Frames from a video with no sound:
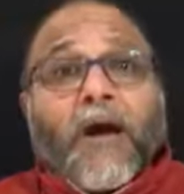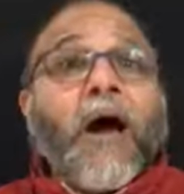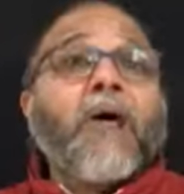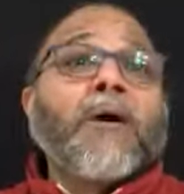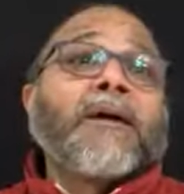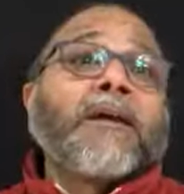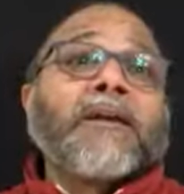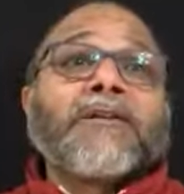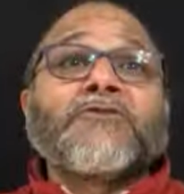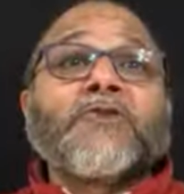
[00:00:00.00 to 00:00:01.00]
how I can
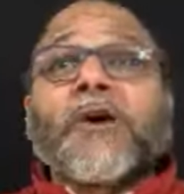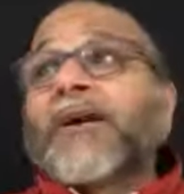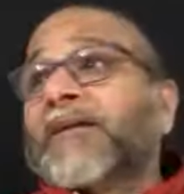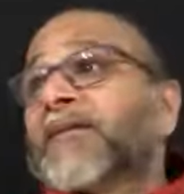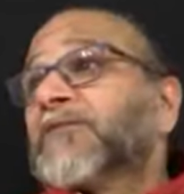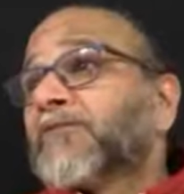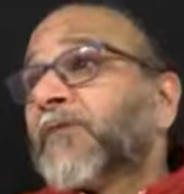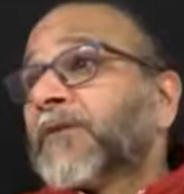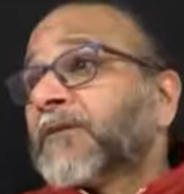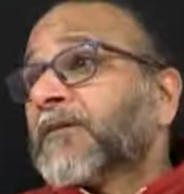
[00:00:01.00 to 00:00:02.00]
enjoy at this
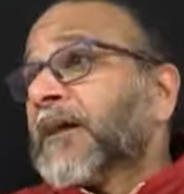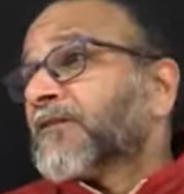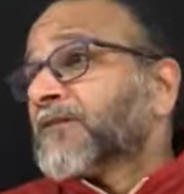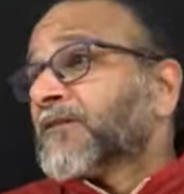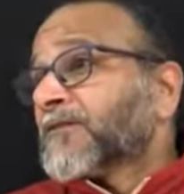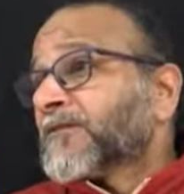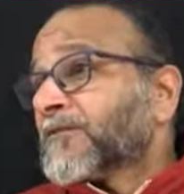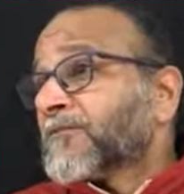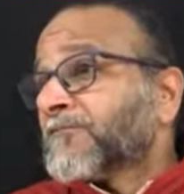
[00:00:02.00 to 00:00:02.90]
moment. That's it.